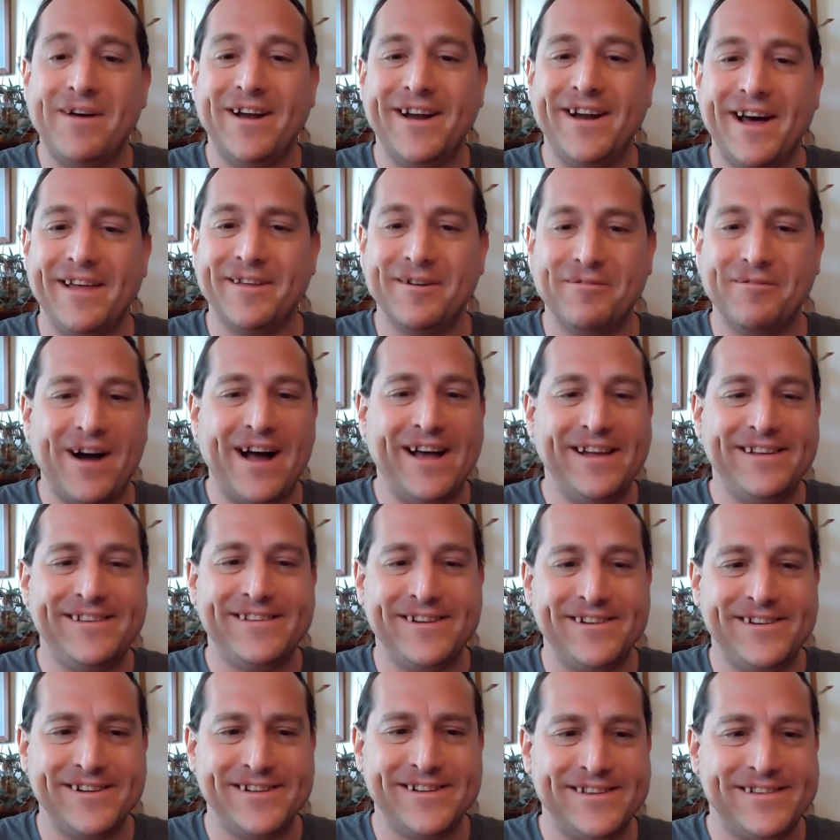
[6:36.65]
But otherwise,
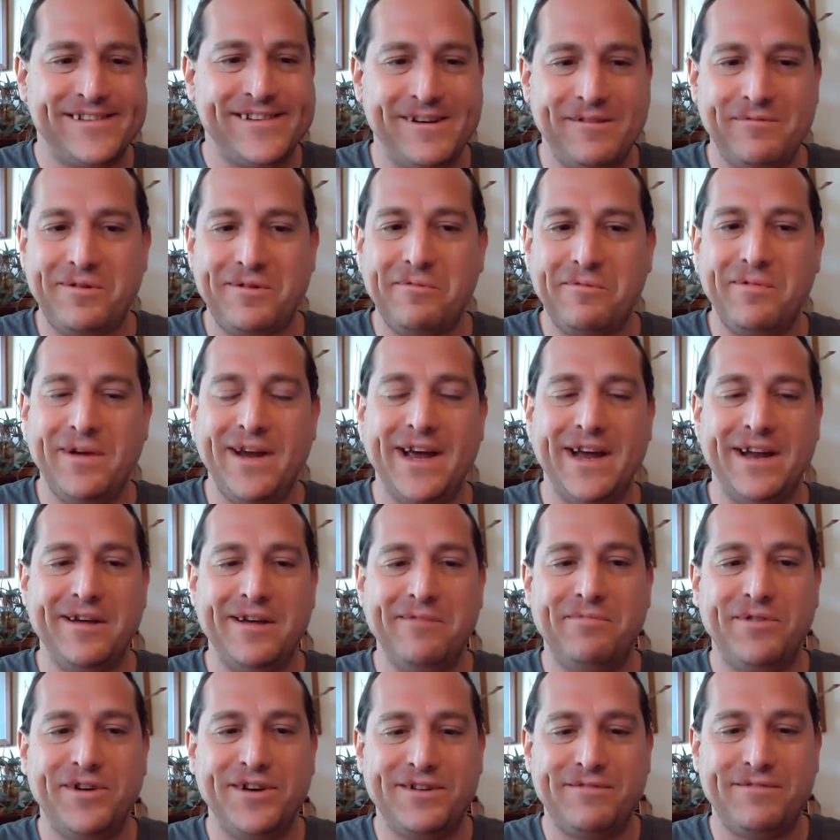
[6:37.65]
there didn't seem to be any
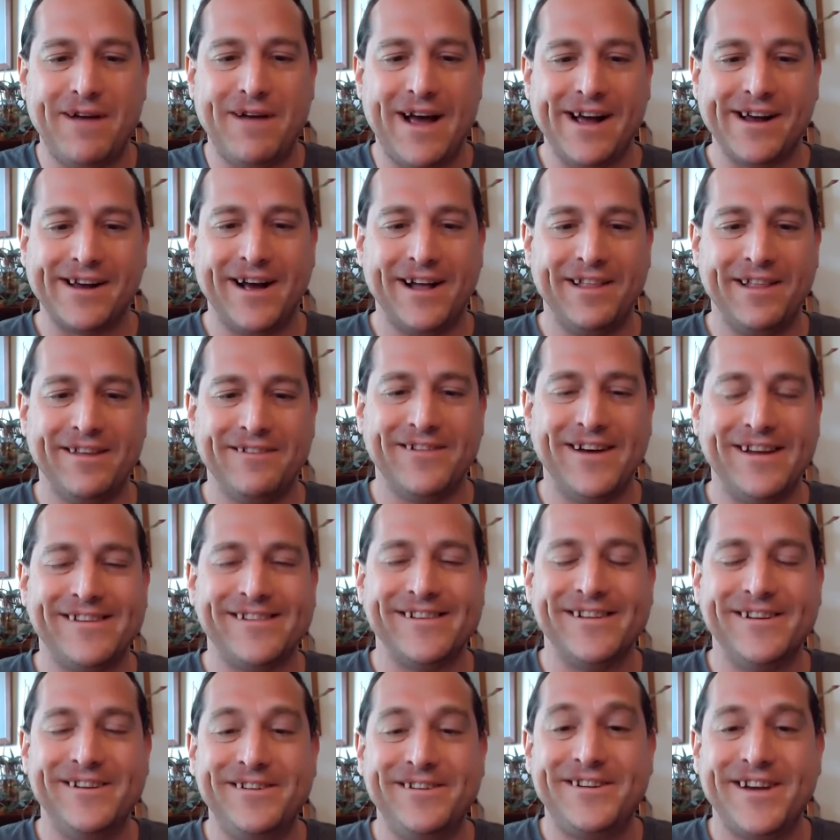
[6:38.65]
pushback on the
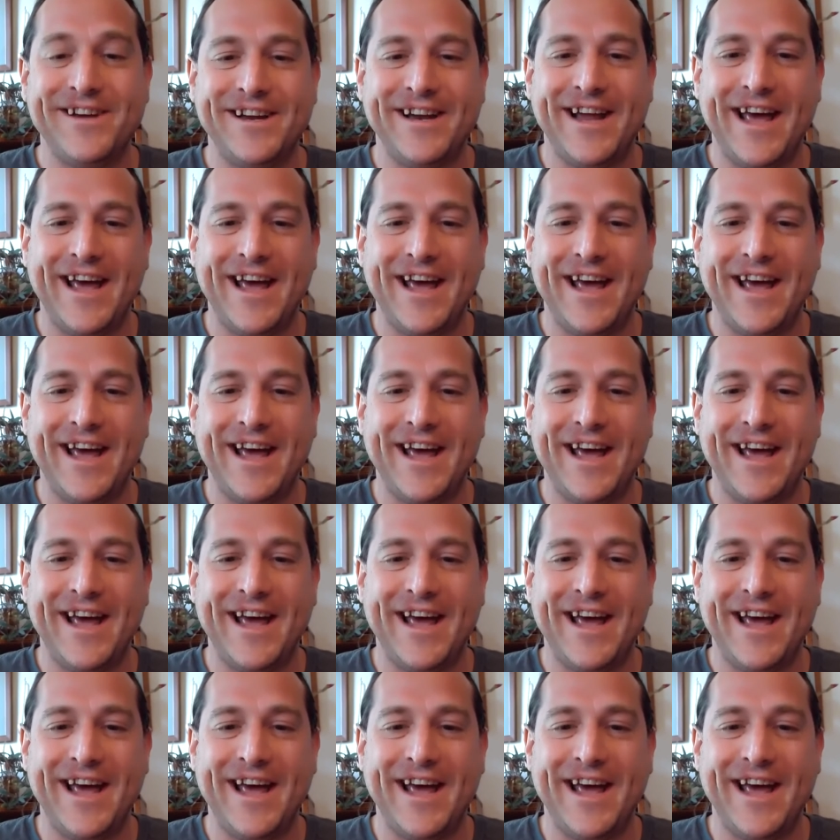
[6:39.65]
resolution.